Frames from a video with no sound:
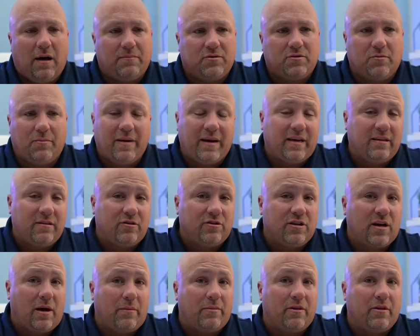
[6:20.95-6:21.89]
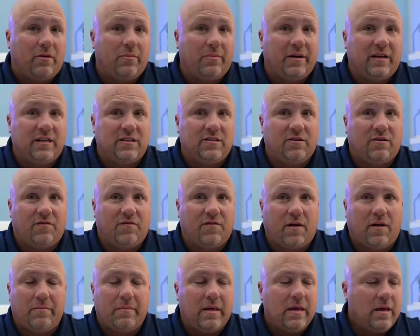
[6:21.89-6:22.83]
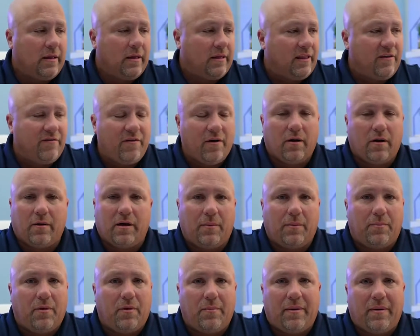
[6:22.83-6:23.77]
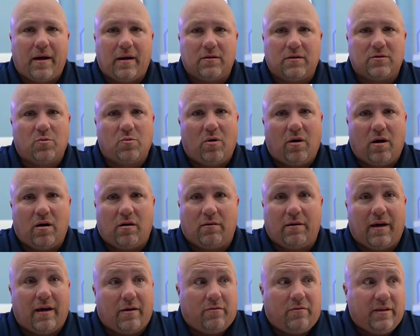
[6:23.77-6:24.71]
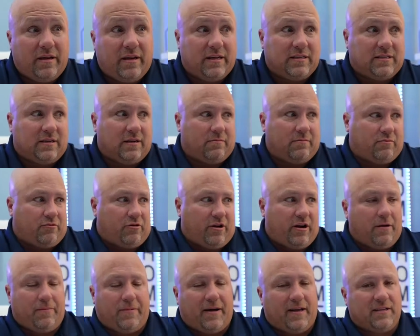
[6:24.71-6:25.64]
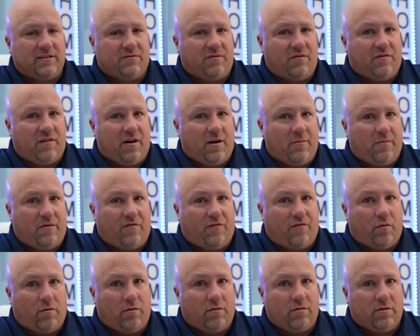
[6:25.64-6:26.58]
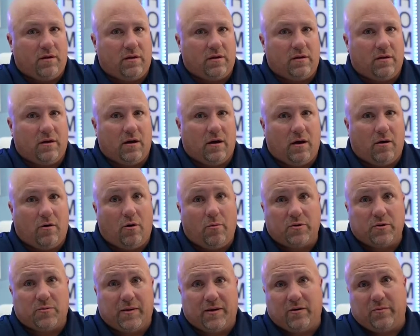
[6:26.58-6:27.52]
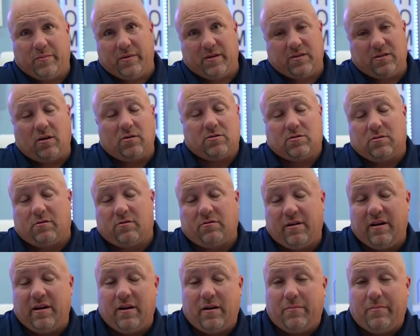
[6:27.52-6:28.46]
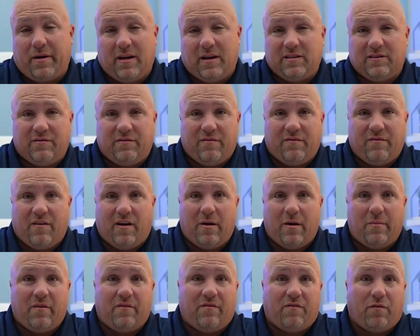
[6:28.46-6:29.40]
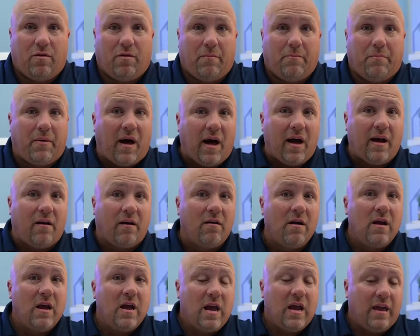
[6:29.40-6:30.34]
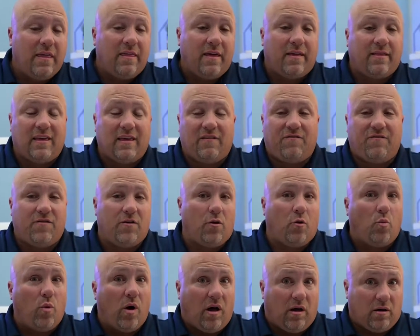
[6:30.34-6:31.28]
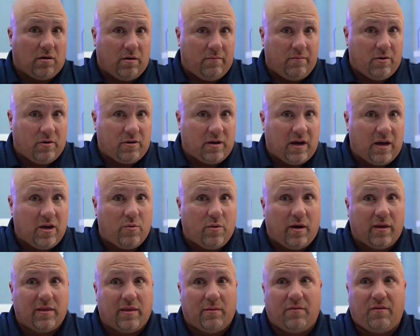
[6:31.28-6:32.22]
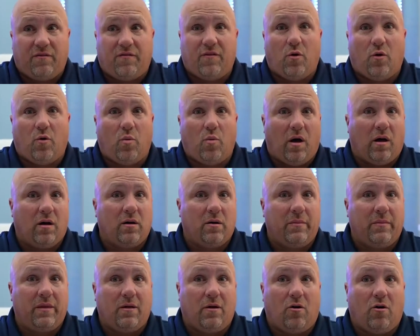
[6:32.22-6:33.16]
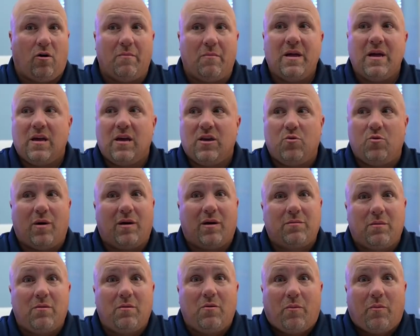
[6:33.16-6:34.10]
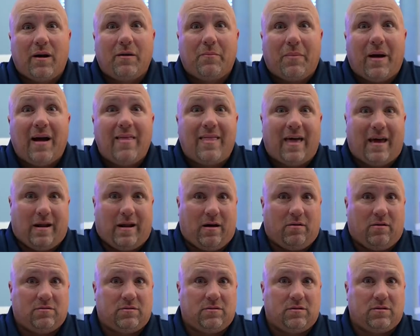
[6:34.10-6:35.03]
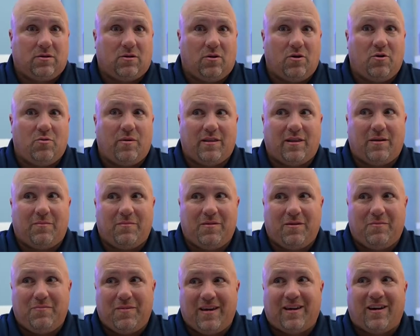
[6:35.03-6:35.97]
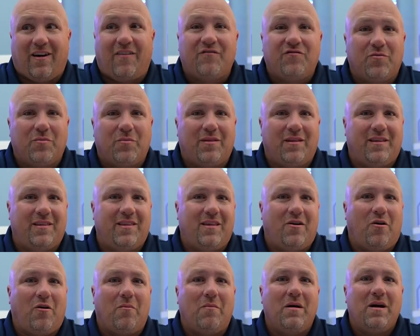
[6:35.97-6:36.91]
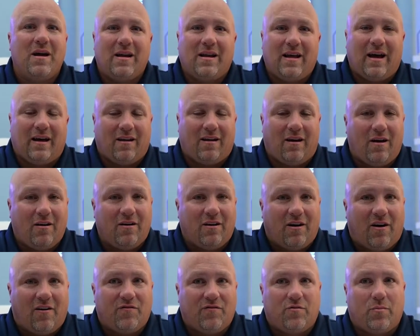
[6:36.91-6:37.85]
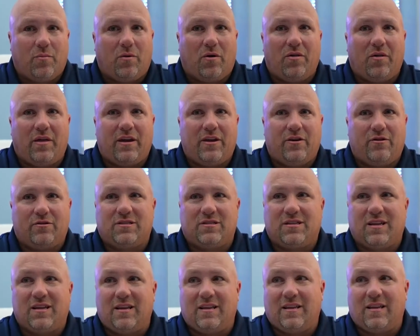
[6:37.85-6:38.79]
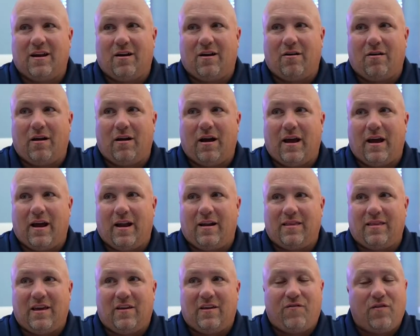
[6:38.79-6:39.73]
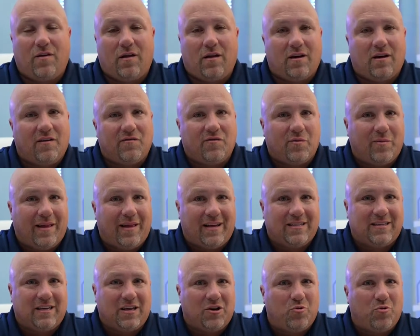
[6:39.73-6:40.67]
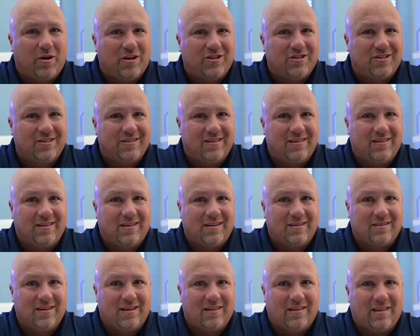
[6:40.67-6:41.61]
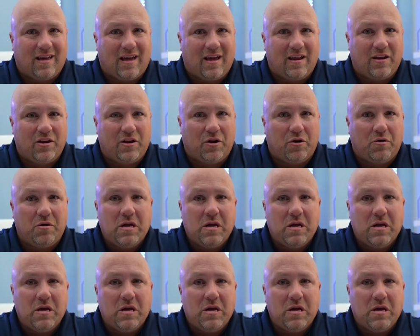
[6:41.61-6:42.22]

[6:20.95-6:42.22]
So making their job a little bit easier for them. Leave out a couple of bottles of water. Not only is it creating a positive environment for the home inspector, but it's also creating a positive environment for the buyer in that they feel welcome. Okay, you want them to feel welcome in the home. You want them to want to buy that house. So you want them to be comfortable in the home, not uncomfortable that you're sitting there and they feel uncomfortable asking questions and things like that, you know.